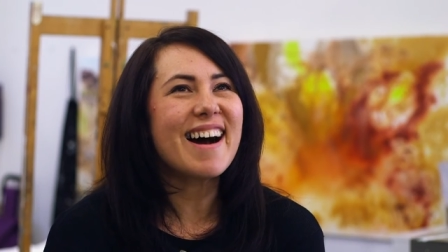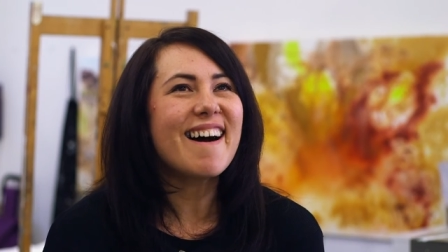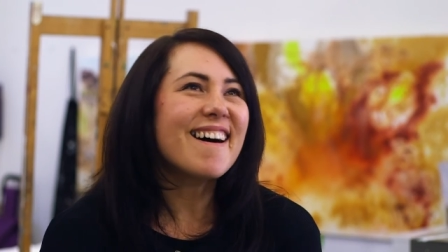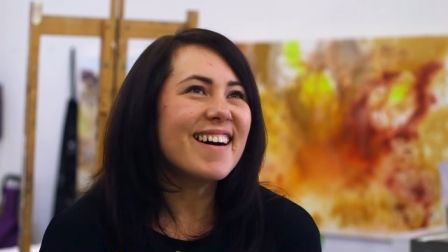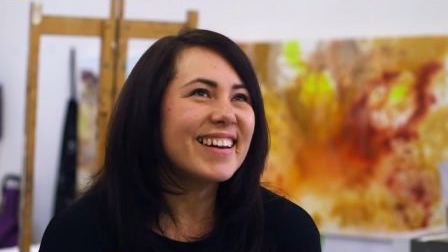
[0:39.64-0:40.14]

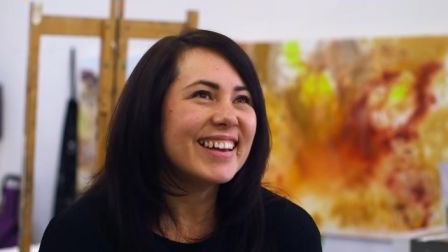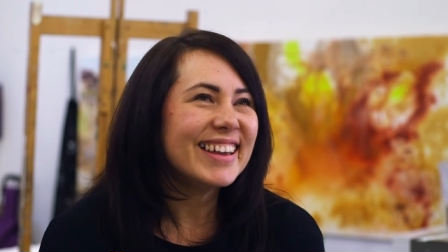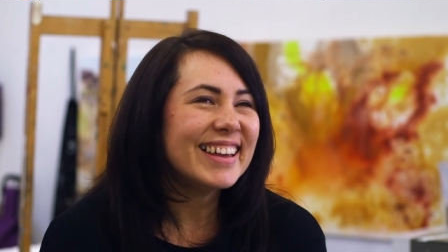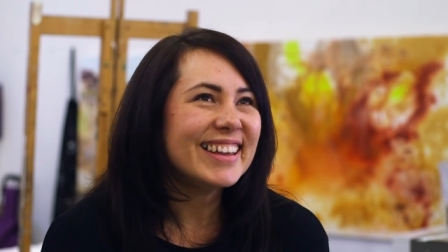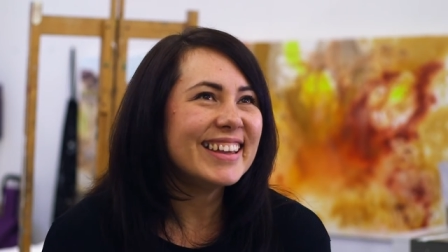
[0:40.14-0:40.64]

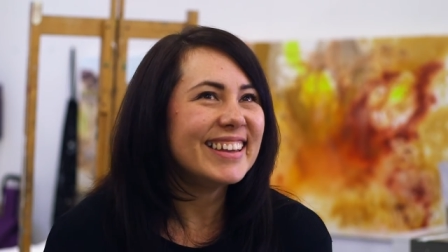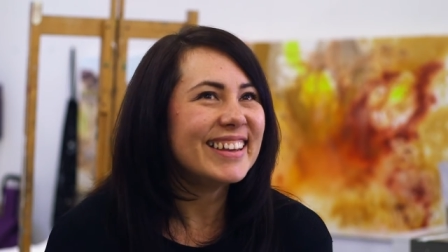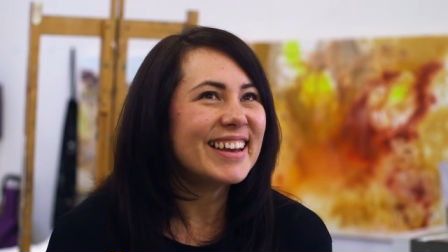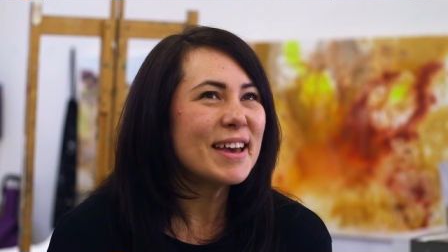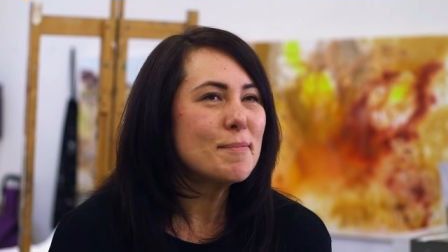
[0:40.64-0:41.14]

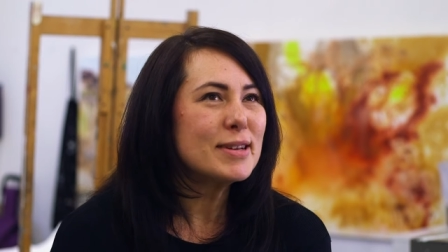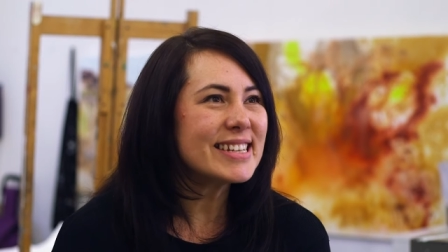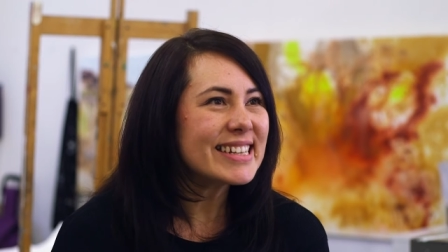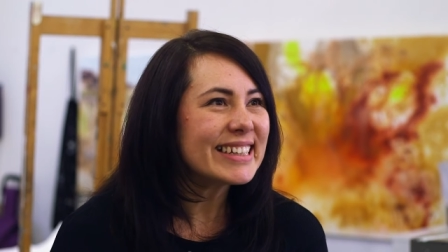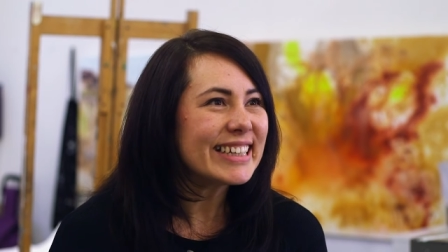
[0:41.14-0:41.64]
I am
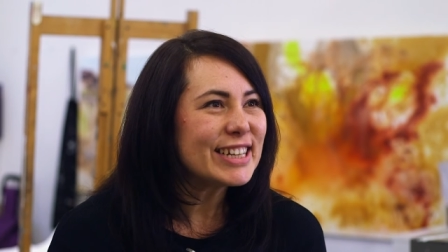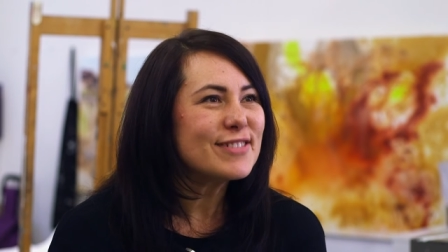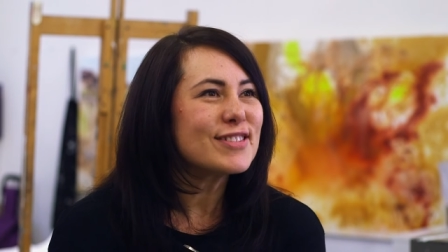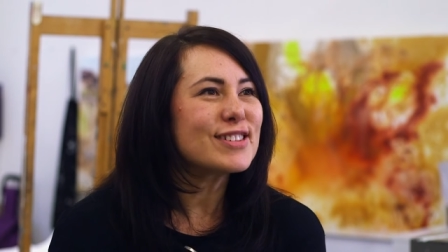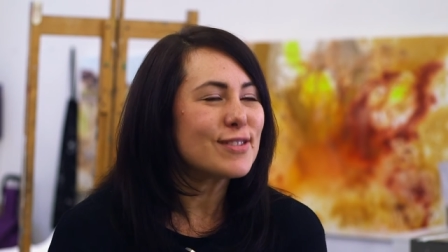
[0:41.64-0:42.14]
particularly
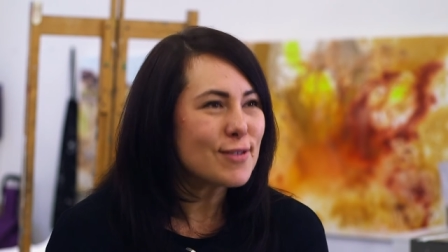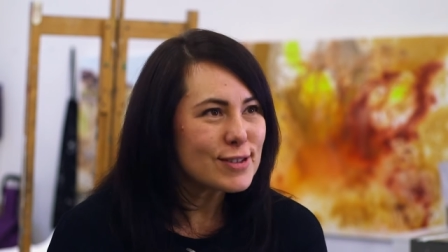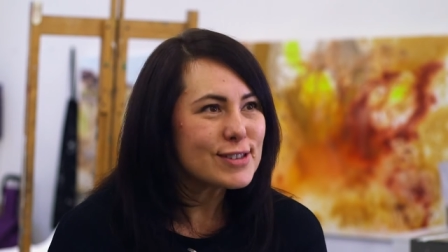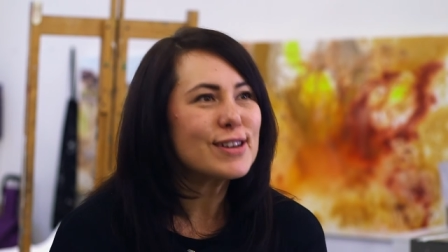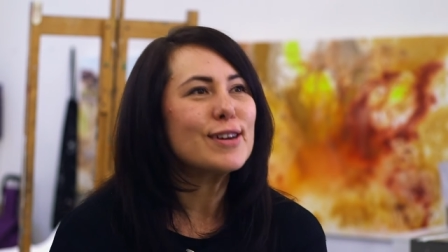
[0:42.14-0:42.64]
interested
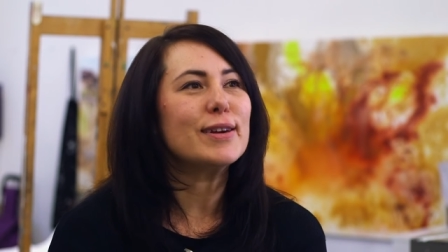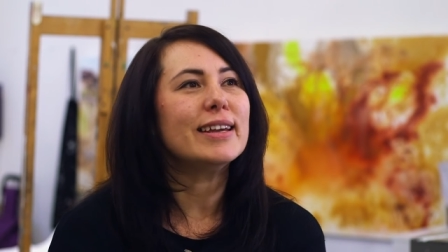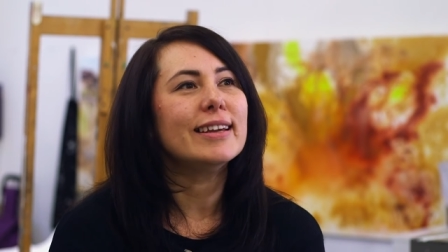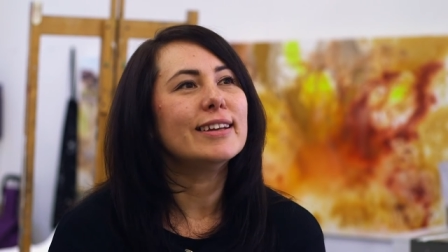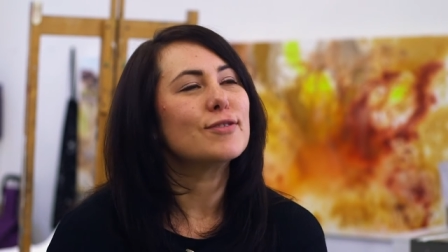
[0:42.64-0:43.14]
also
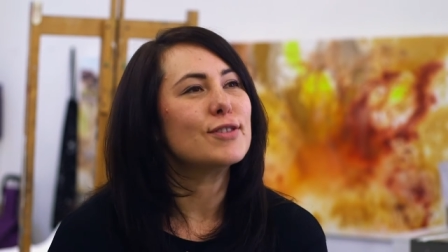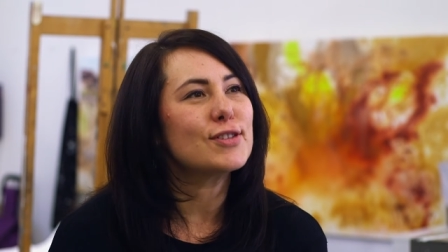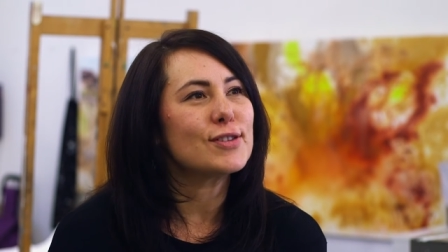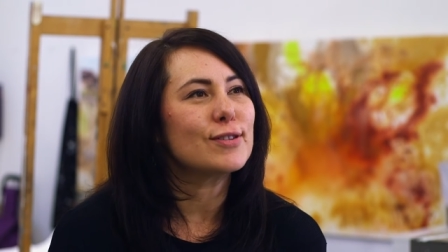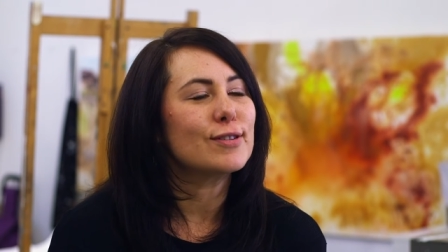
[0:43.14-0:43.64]
in
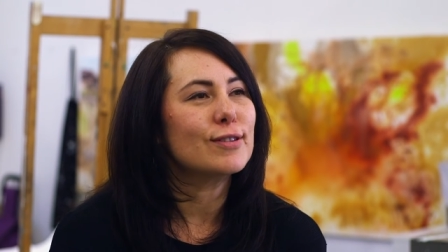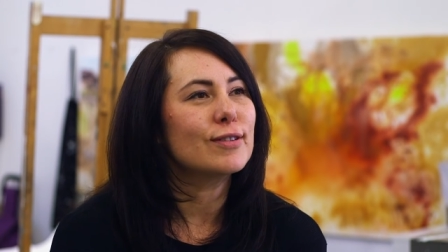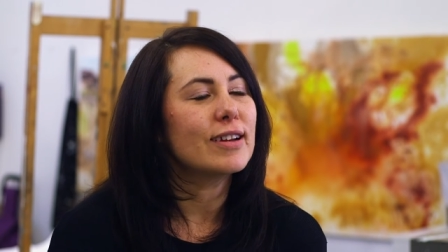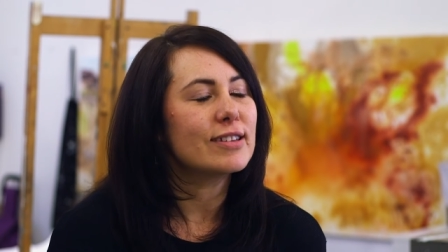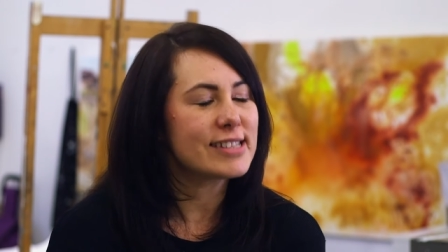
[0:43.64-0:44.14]
traditional
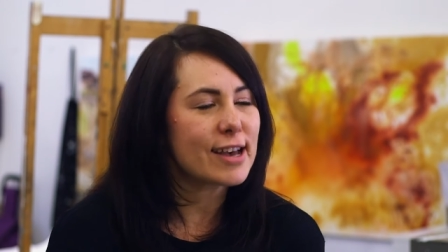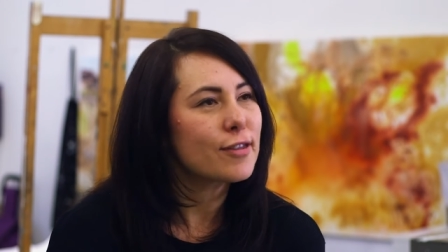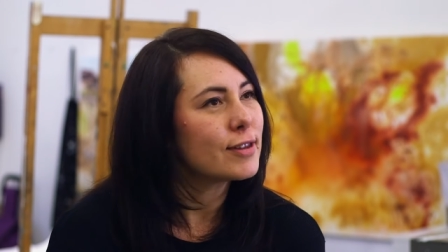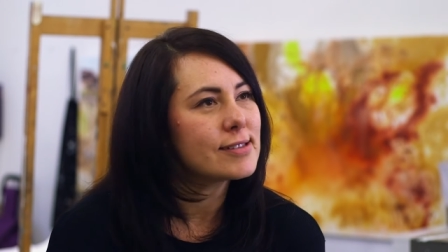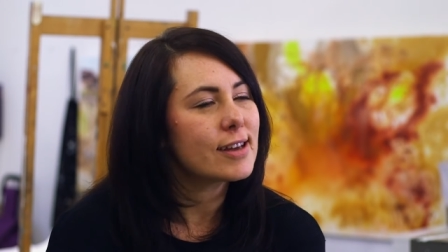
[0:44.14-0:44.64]

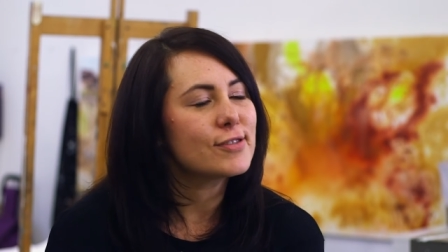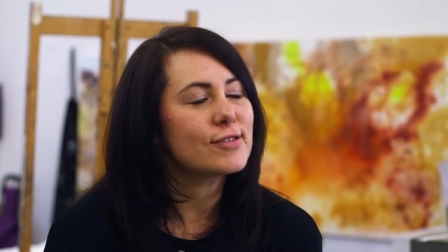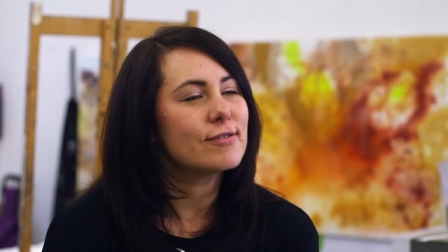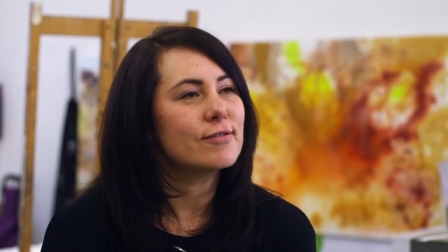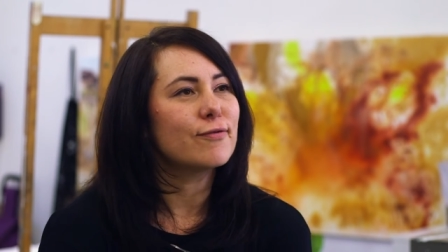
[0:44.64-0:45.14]
Southeast
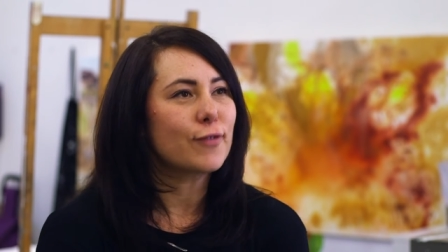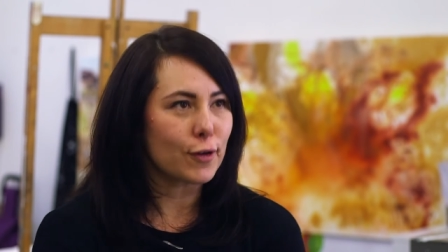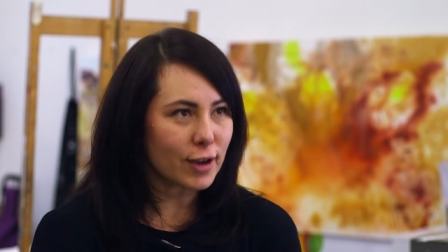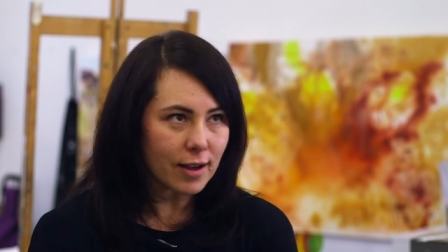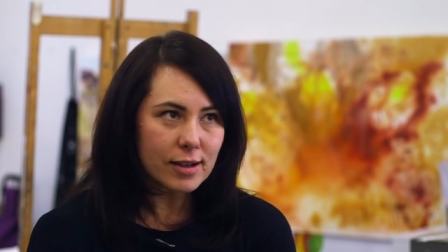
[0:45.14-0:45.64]
Asian
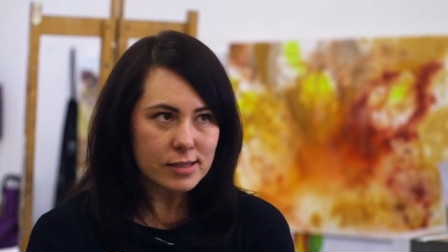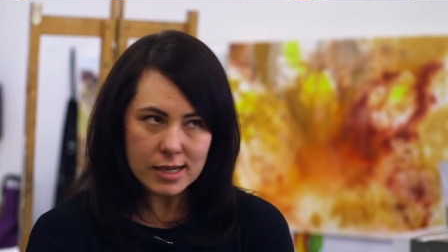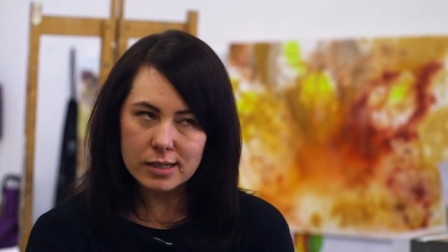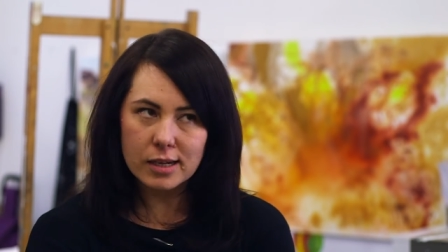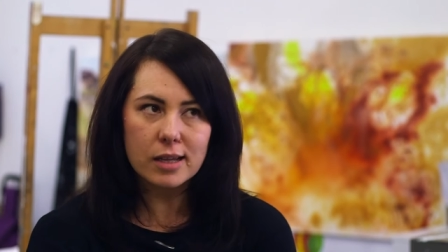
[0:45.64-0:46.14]
folk art
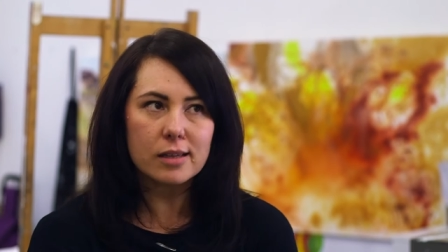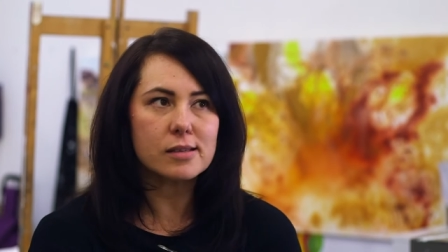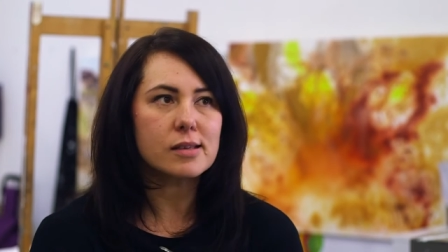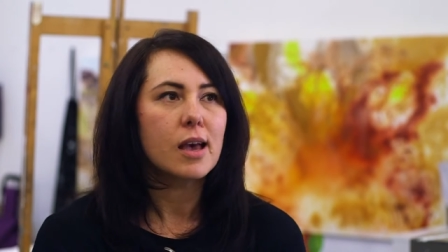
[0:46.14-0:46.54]
techniques,